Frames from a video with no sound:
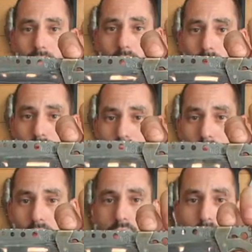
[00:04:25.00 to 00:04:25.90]
It was a
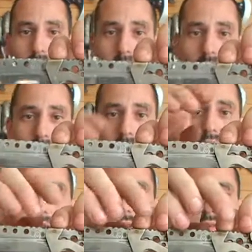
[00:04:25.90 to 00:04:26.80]
lot of work.
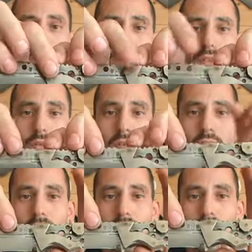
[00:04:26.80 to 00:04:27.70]
The material
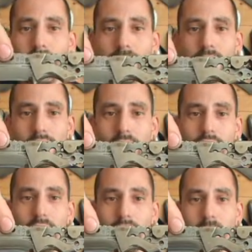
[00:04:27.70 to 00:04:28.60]
on the handle is
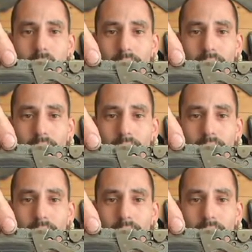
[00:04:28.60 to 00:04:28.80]
titanium,